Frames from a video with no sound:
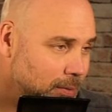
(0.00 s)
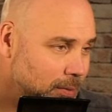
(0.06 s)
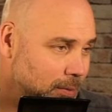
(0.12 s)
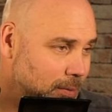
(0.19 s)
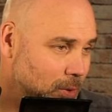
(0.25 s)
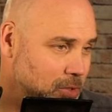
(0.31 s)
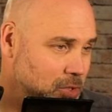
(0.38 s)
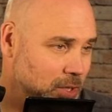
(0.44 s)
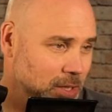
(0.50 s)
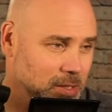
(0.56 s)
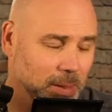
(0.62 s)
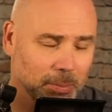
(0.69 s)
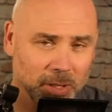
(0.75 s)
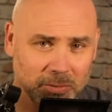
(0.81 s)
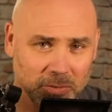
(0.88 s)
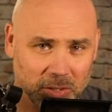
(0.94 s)
which is, I
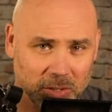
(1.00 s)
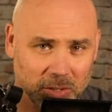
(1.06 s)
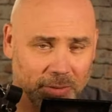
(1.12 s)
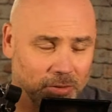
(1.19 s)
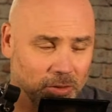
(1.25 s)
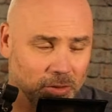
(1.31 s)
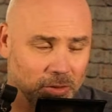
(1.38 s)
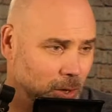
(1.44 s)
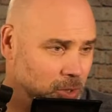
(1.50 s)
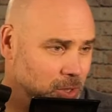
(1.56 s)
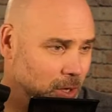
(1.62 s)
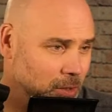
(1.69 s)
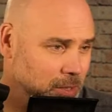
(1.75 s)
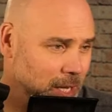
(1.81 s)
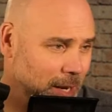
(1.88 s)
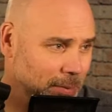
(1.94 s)
believe, the seventh most
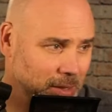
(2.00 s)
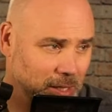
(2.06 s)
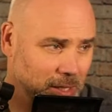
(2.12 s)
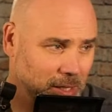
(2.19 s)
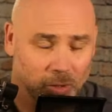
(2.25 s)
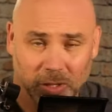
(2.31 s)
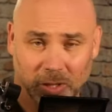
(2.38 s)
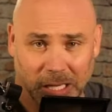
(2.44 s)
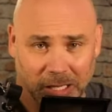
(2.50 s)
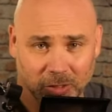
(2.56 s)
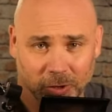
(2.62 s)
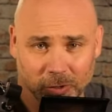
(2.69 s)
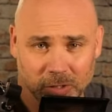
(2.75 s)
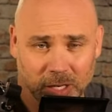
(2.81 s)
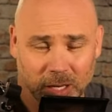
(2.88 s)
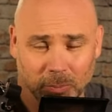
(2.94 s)
all-time. I think only like
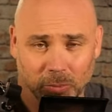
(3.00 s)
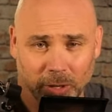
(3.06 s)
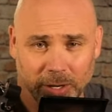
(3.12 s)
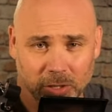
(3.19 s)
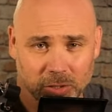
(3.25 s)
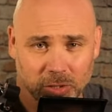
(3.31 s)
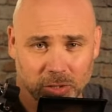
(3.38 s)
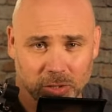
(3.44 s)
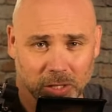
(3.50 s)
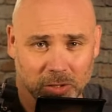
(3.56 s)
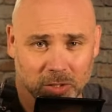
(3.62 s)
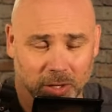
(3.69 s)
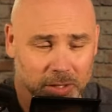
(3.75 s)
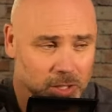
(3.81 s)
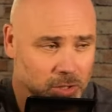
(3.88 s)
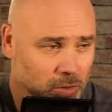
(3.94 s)
13 players in
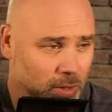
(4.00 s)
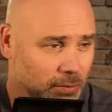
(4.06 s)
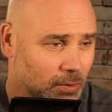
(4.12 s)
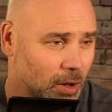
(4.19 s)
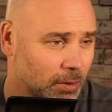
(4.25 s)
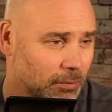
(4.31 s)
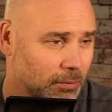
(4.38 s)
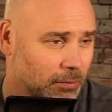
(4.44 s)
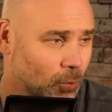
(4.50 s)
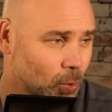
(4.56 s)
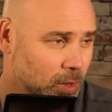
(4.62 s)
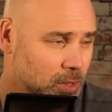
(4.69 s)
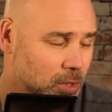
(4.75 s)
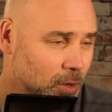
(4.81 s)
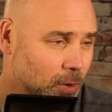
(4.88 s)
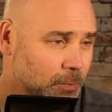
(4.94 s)
Arkansas history have gone for
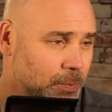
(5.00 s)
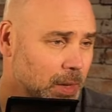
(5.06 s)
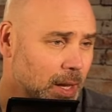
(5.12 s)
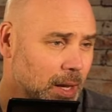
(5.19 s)
42.